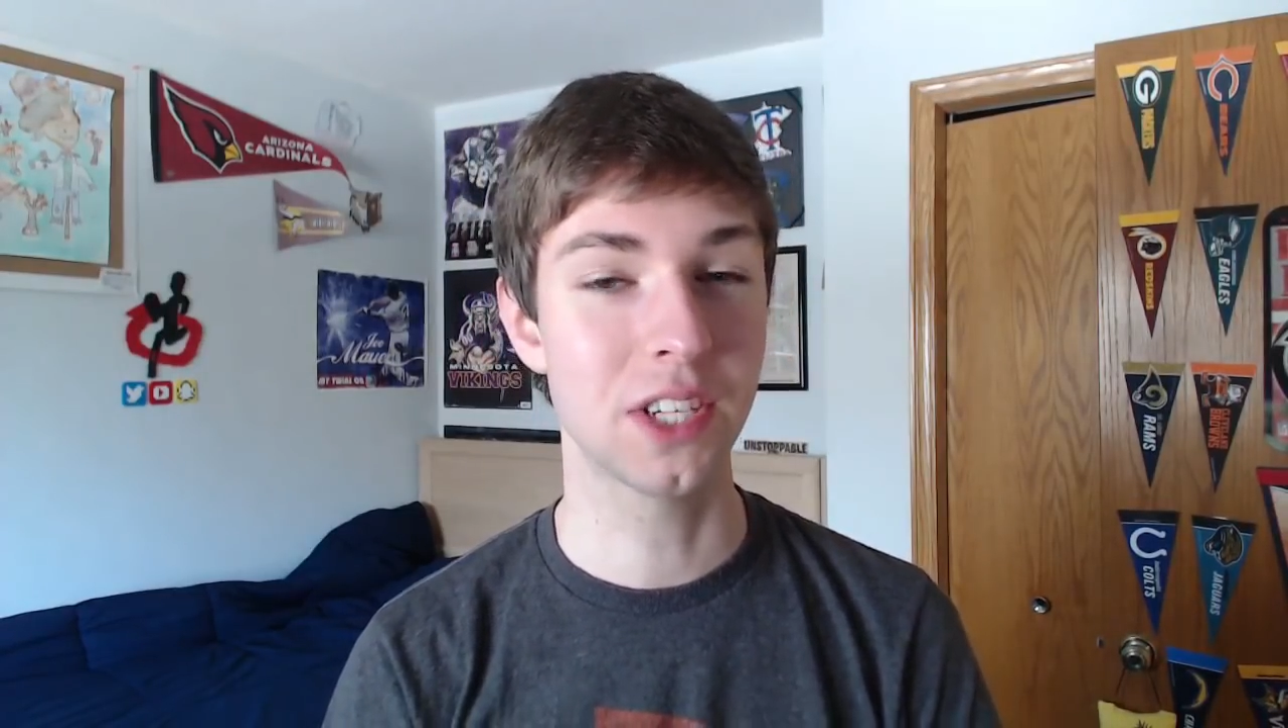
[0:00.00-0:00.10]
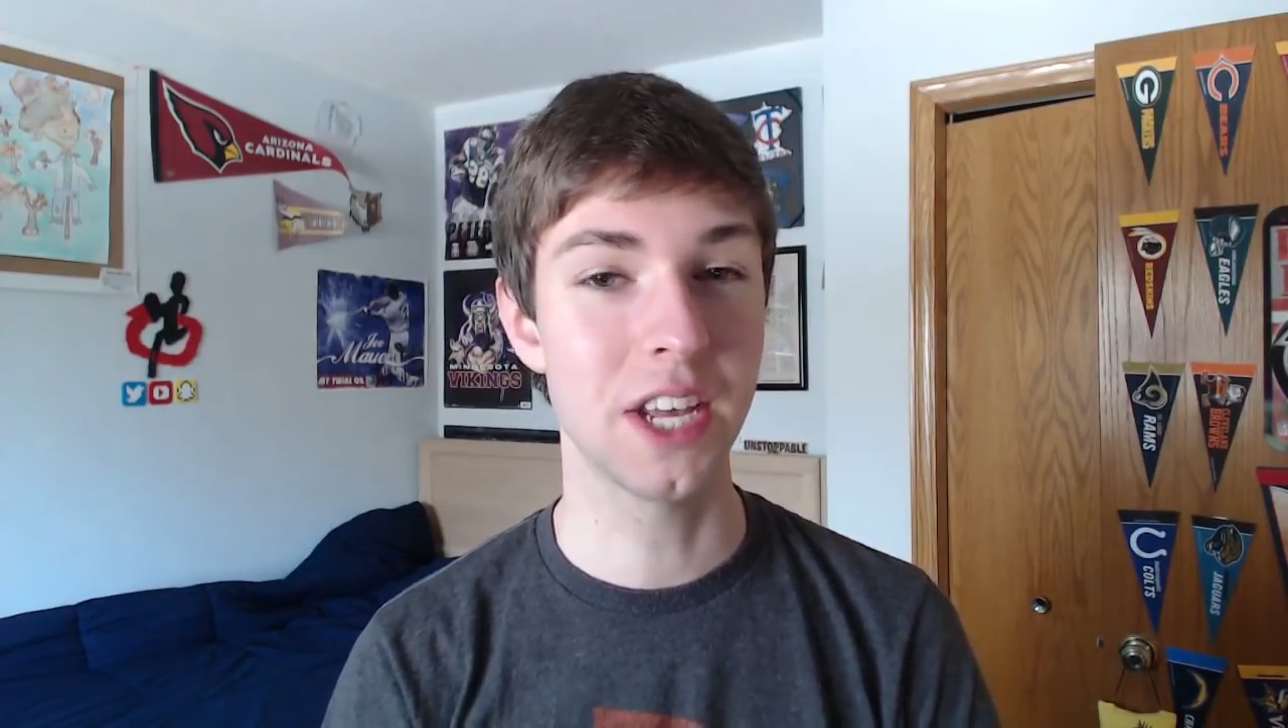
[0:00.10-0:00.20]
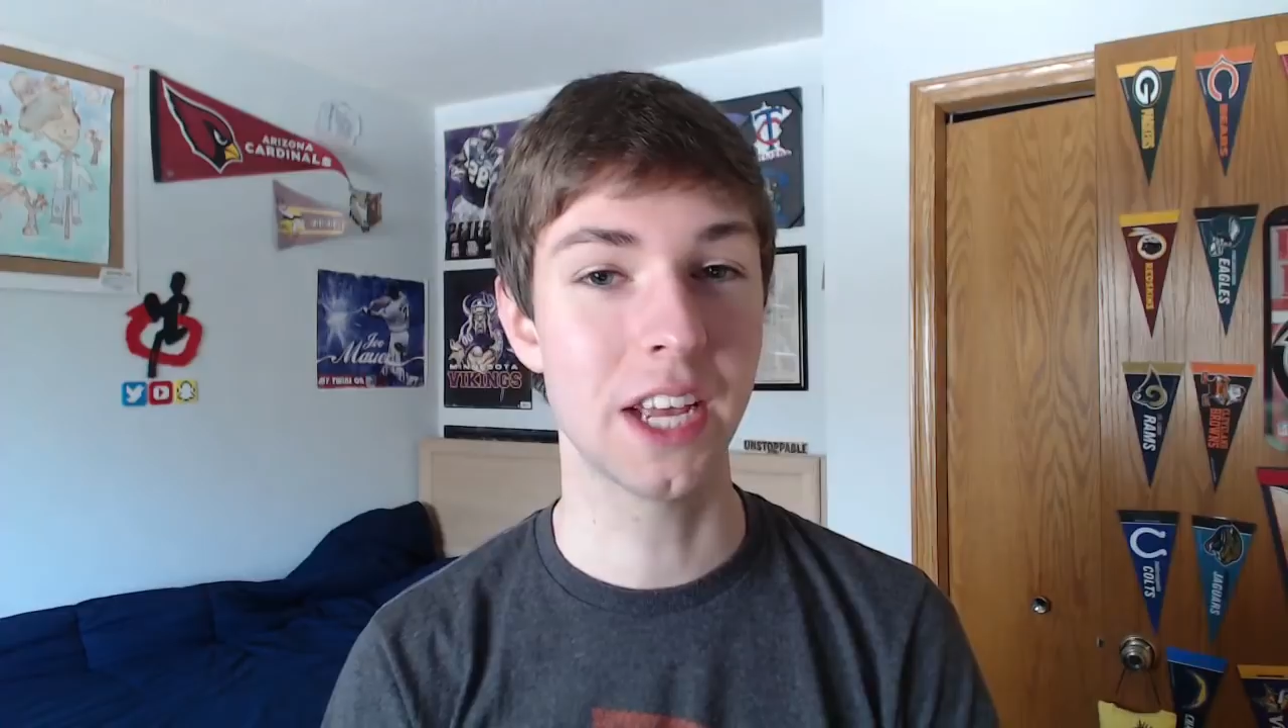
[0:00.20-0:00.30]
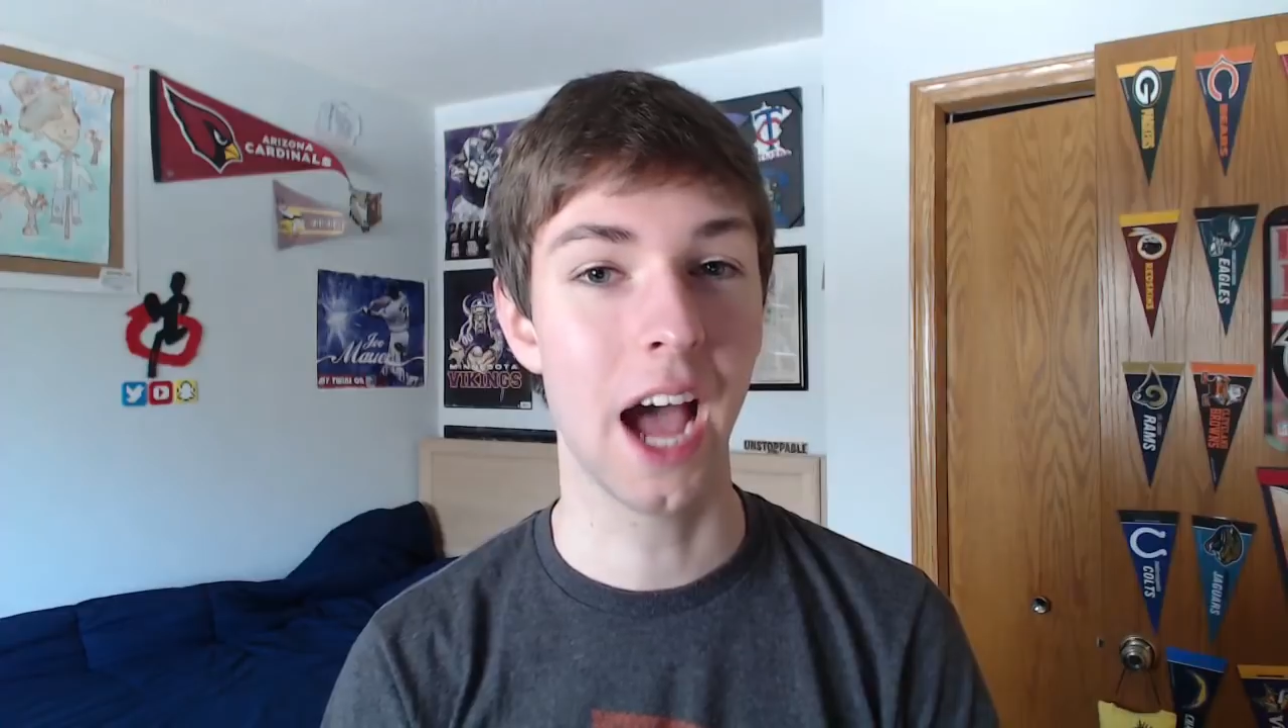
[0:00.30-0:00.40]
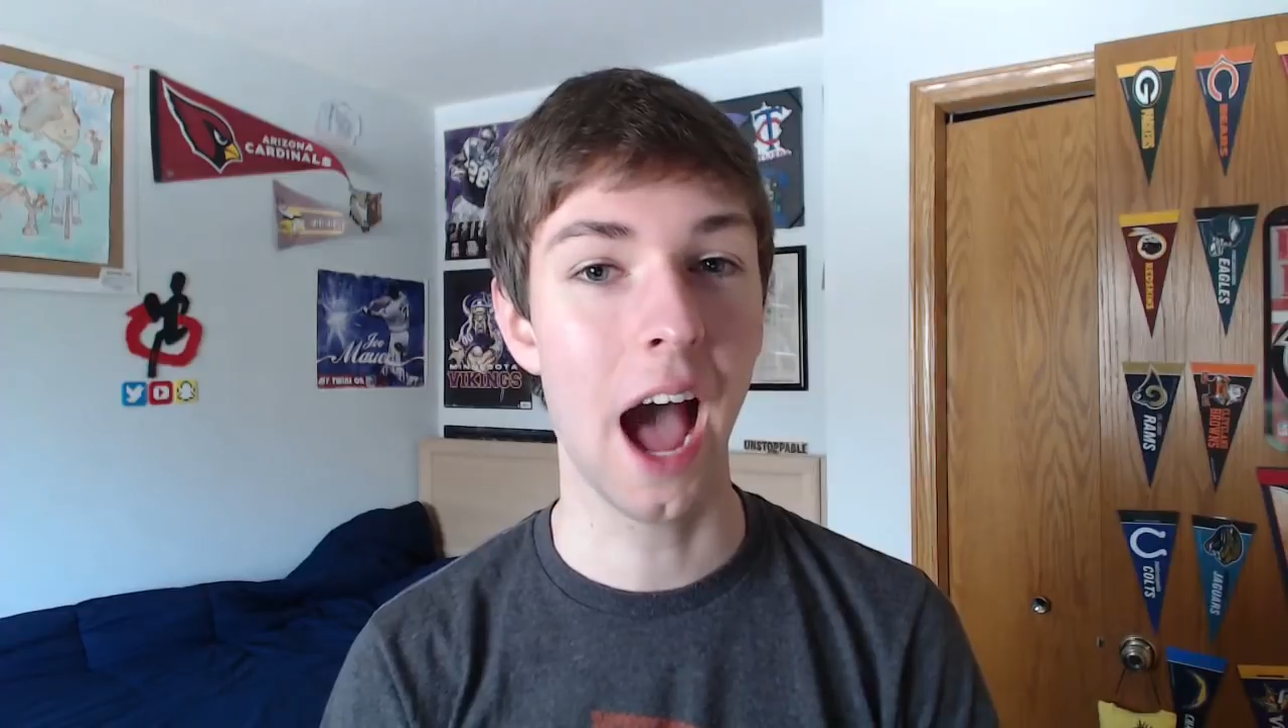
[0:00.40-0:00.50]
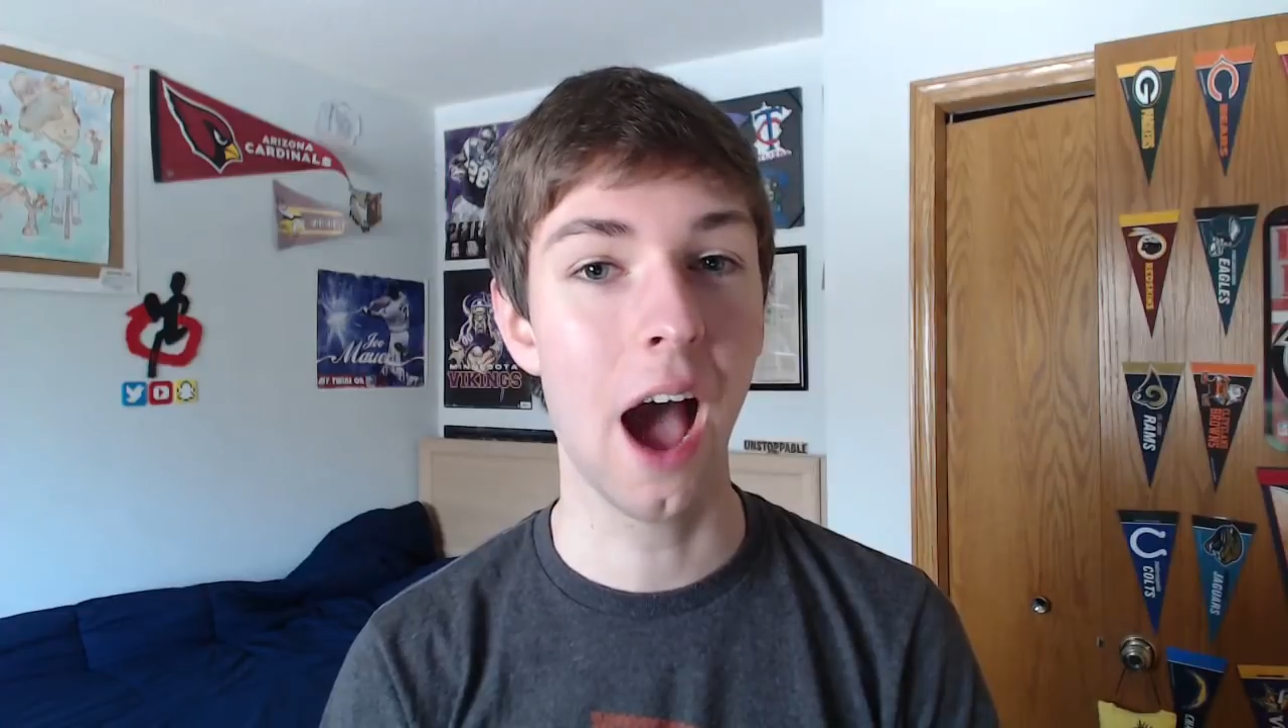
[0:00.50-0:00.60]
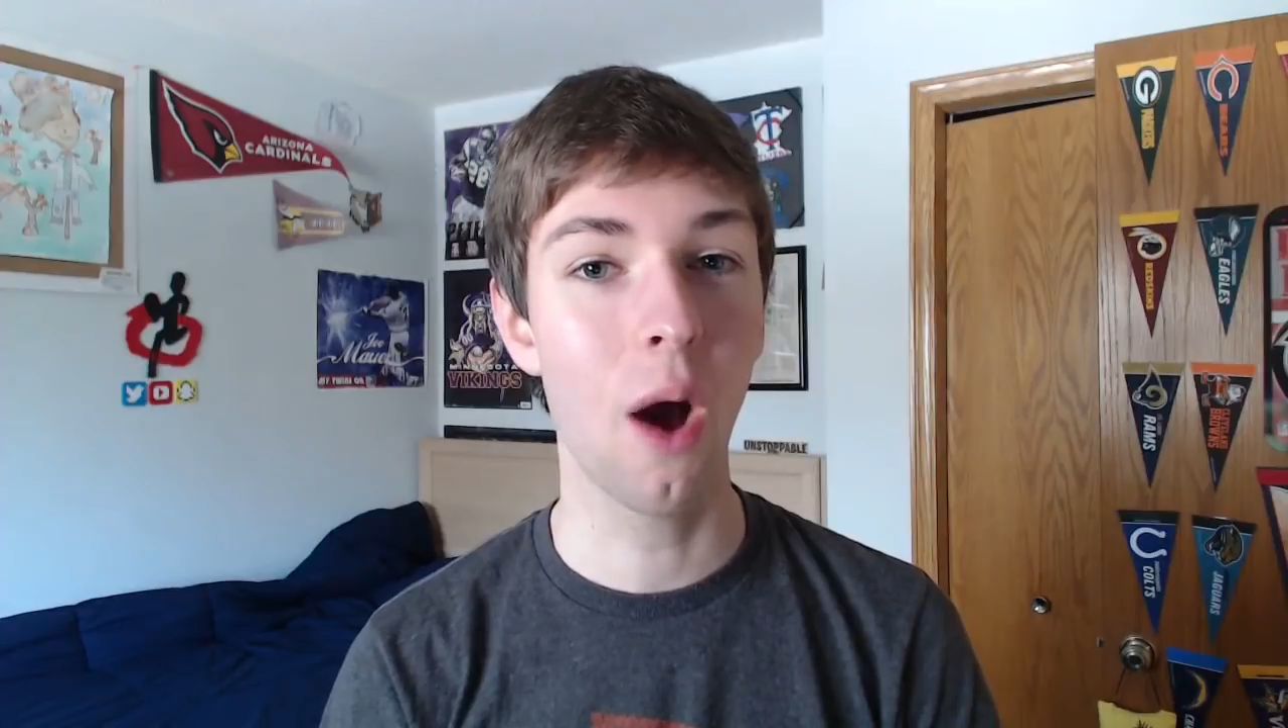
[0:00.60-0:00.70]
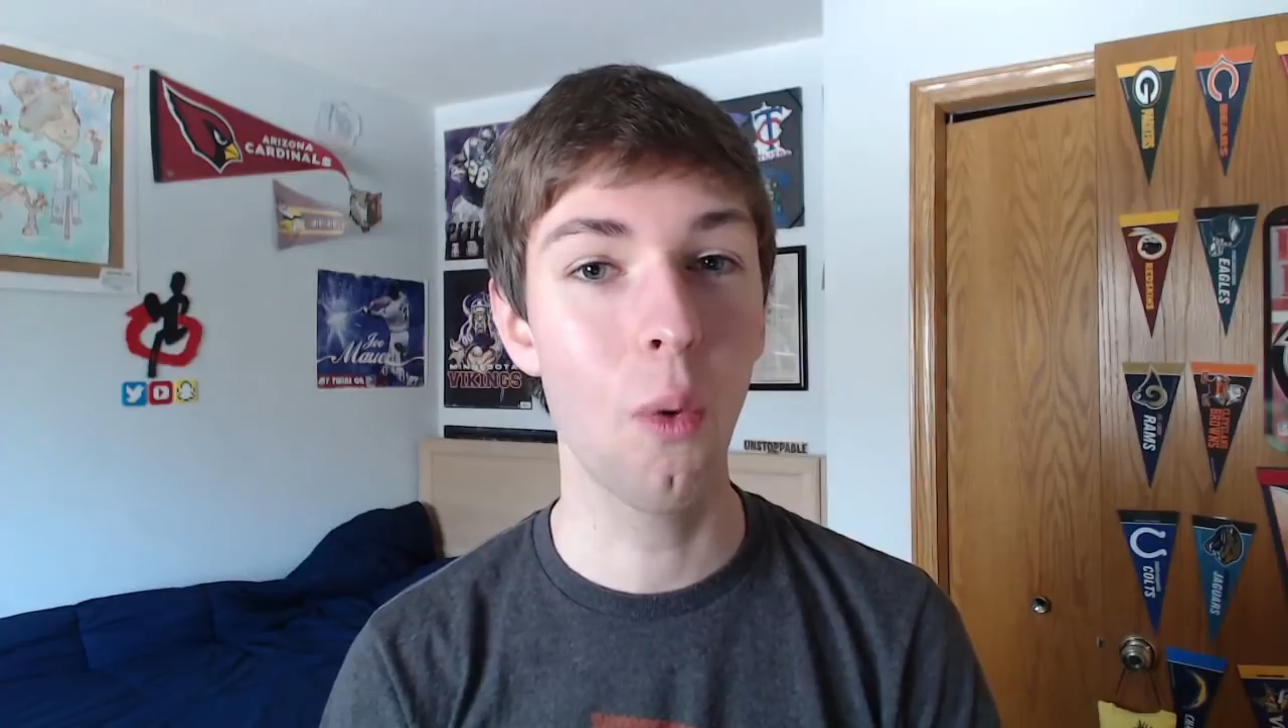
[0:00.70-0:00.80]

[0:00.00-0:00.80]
seeing how